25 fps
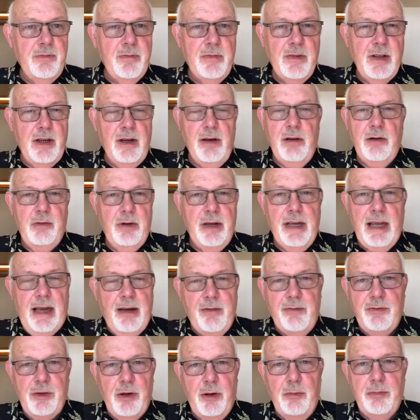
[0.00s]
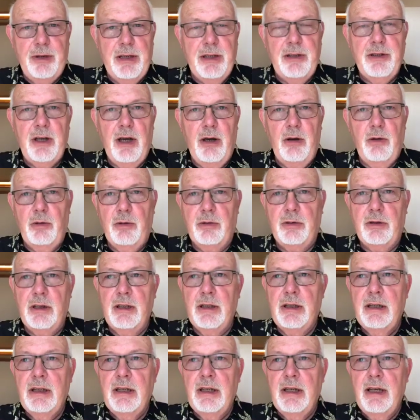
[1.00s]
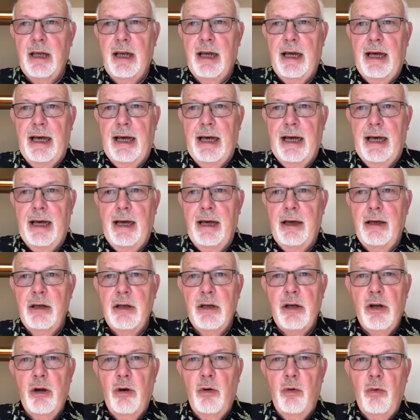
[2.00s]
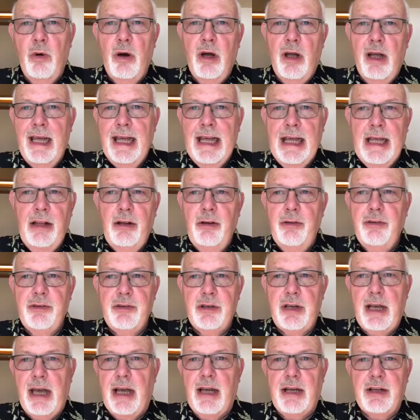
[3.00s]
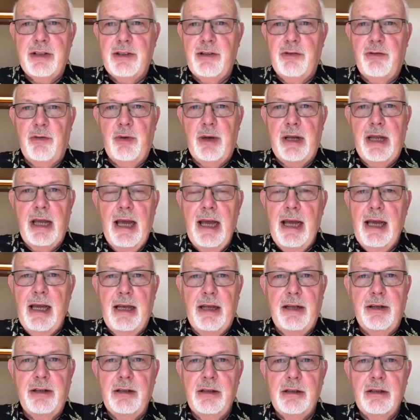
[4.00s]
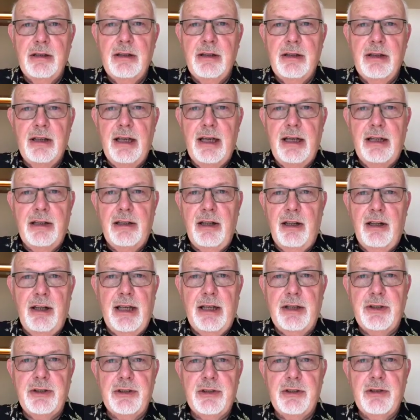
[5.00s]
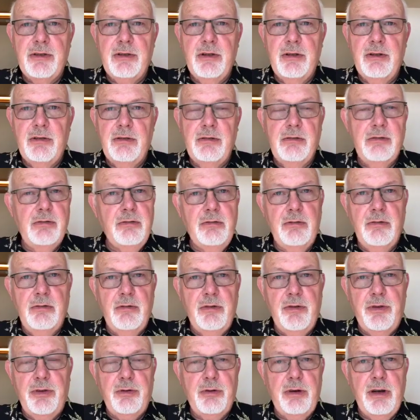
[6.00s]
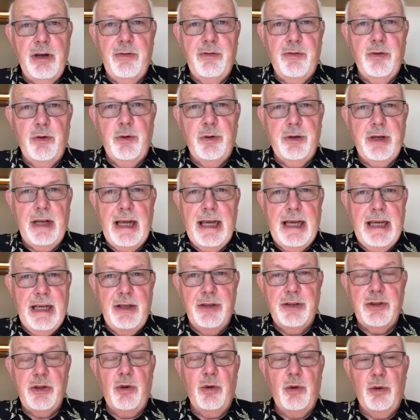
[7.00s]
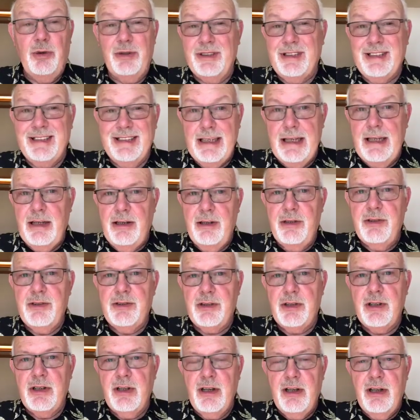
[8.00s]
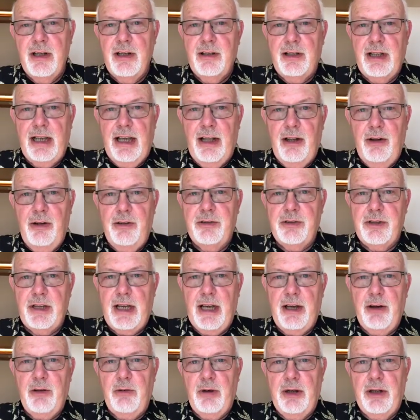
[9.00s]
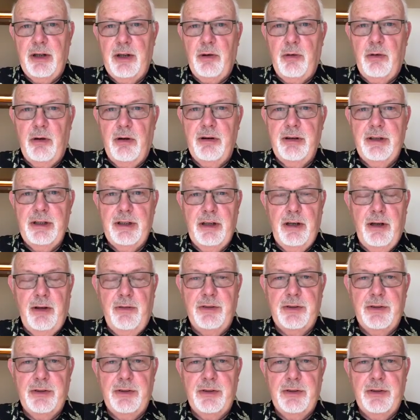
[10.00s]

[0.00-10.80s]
You know, we have not been told. Uh, what health checks have we had in the last three or four days or since the health check when the quarantine